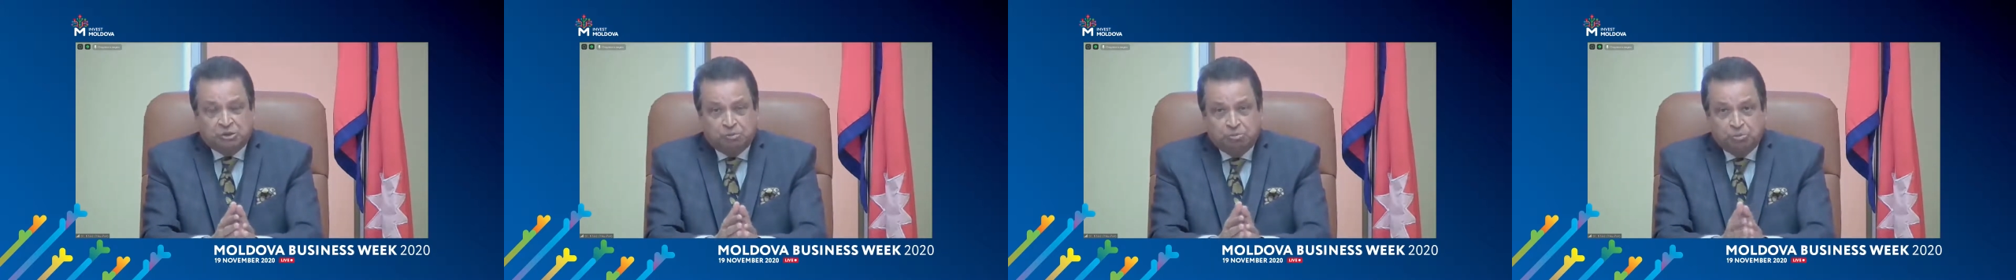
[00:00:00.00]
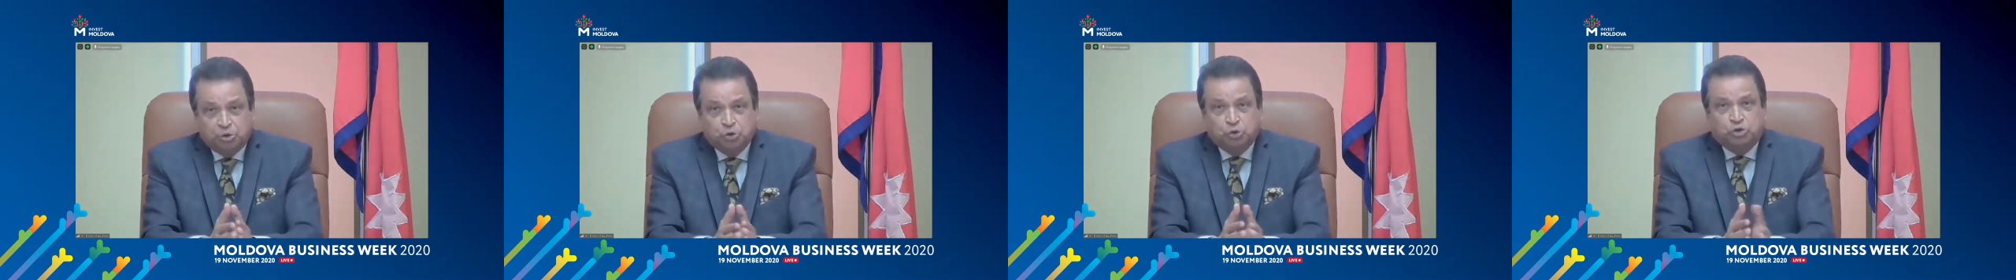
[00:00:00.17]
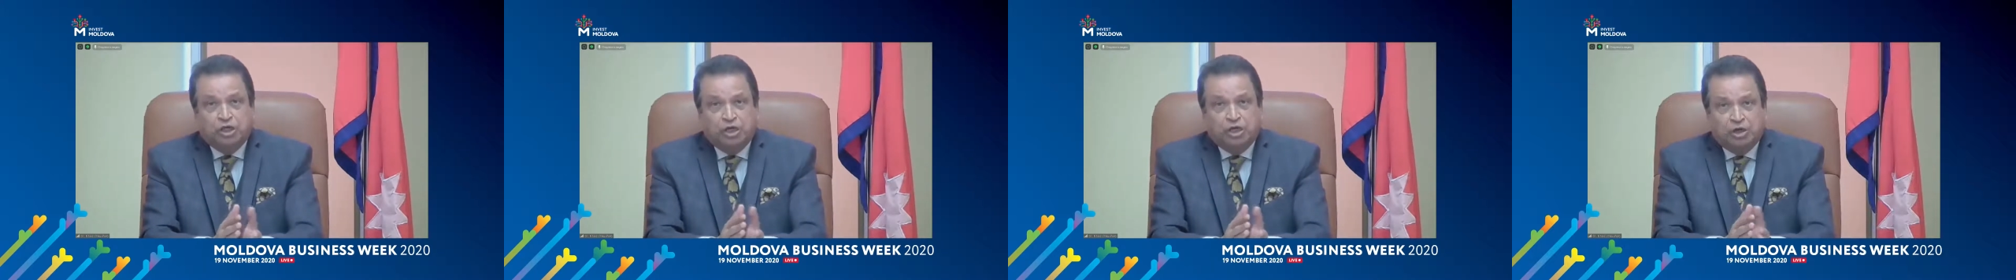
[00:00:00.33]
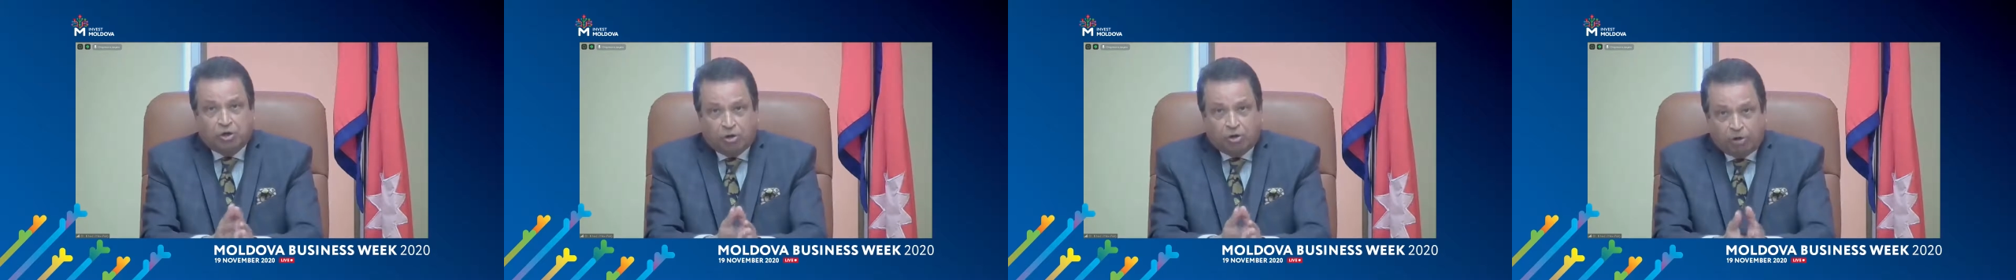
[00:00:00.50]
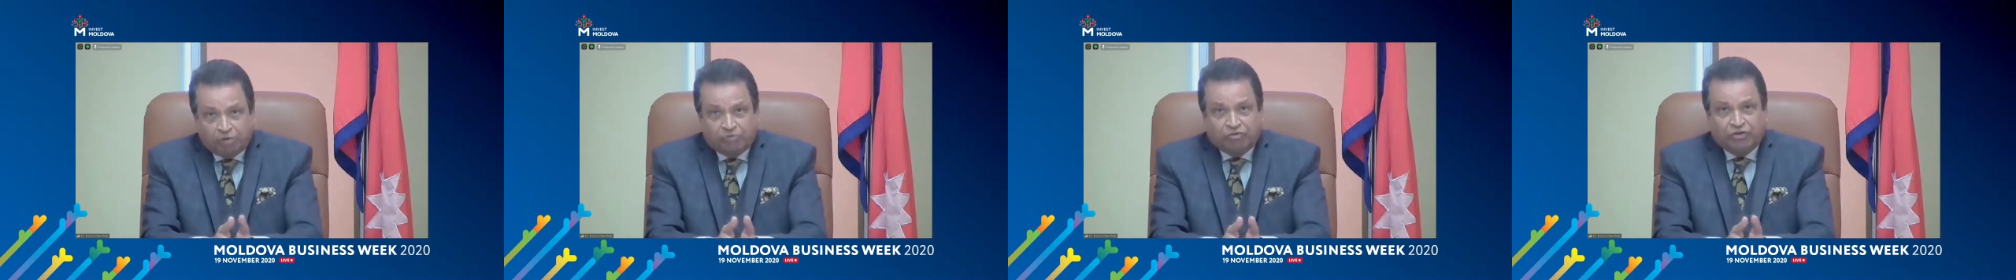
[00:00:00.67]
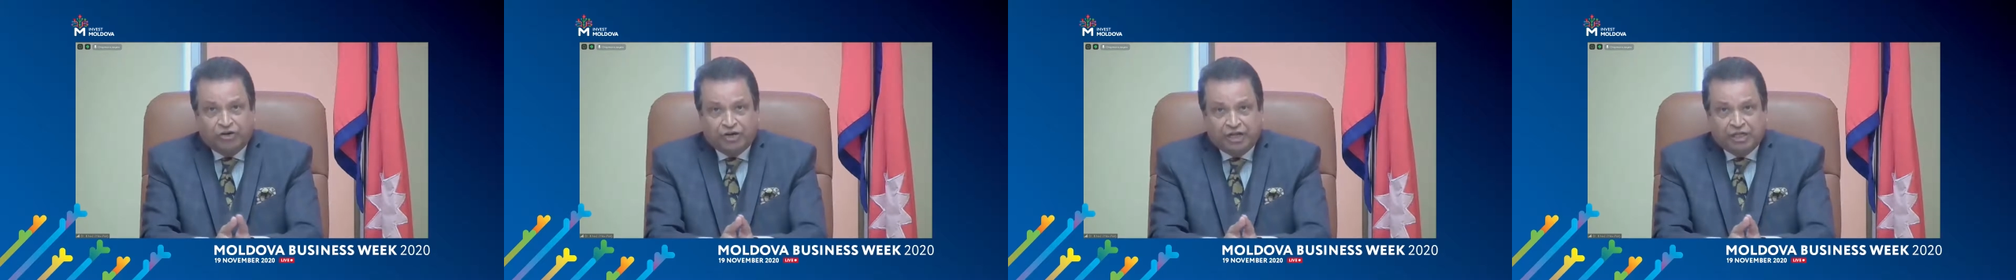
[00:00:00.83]
mutual
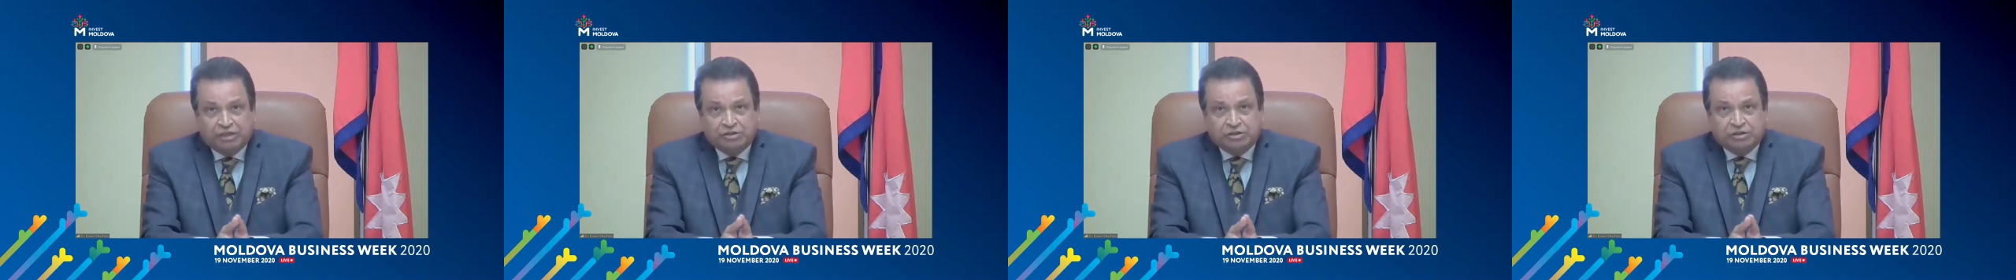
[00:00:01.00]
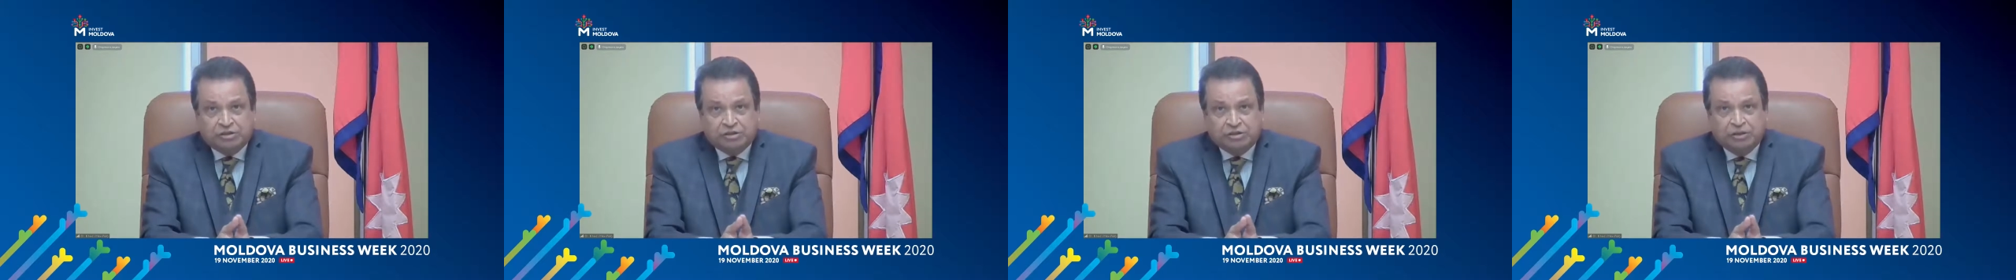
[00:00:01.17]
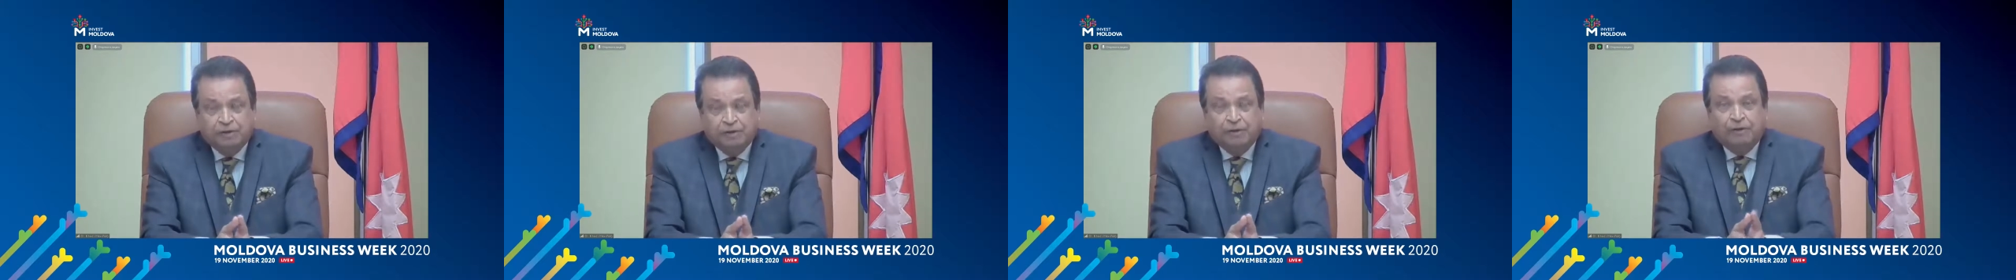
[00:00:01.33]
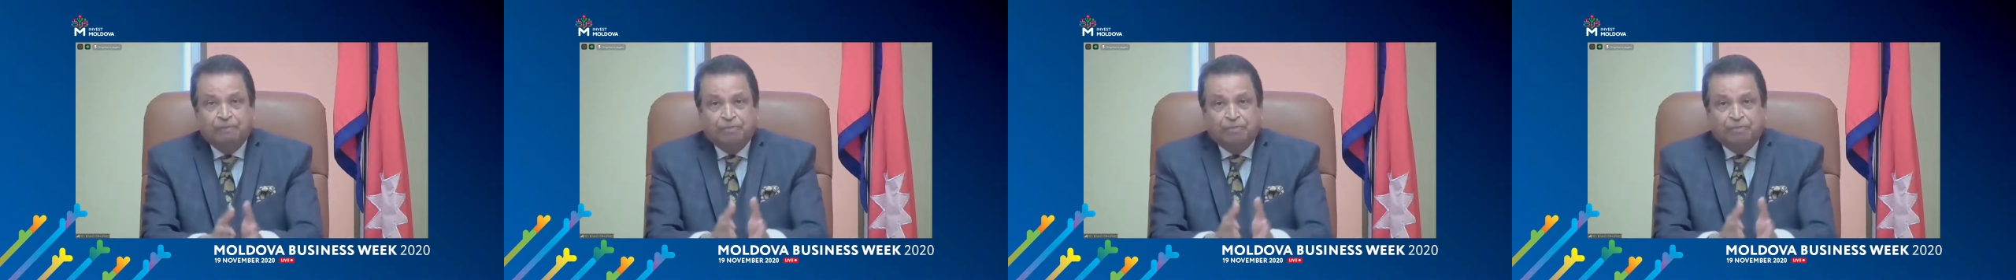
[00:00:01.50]
confidence.